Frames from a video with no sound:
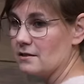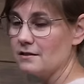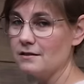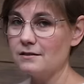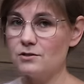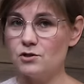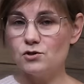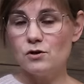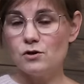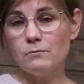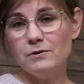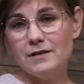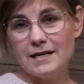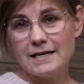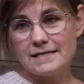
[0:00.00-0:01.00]
the
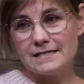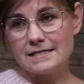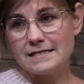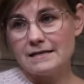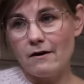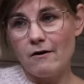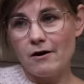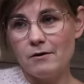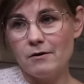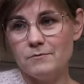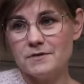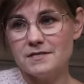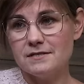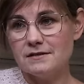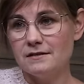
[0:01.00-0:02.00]
trouble is the
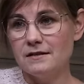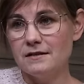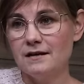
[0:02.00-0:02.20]
arms.